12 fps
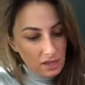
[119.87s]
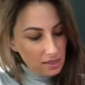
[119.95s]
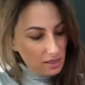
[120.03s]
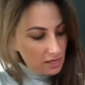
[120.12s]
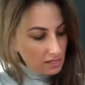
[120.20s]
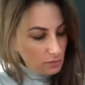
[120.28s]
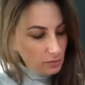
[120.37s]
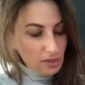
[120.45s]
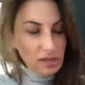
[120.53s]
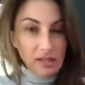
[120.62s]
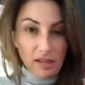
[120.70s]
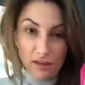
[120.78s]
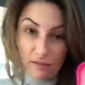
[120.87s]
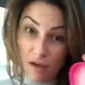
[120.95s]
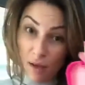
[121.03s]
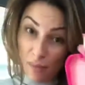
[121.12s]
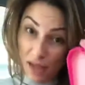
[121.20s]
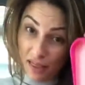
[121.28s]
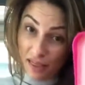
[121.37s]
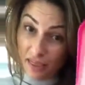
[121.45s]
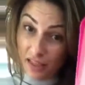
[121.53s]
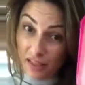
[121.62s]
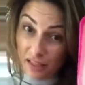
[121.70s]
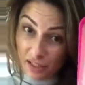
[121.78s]
that's what I love about the
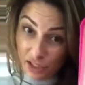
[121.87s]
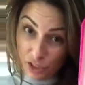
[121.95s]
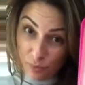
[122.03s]
lunch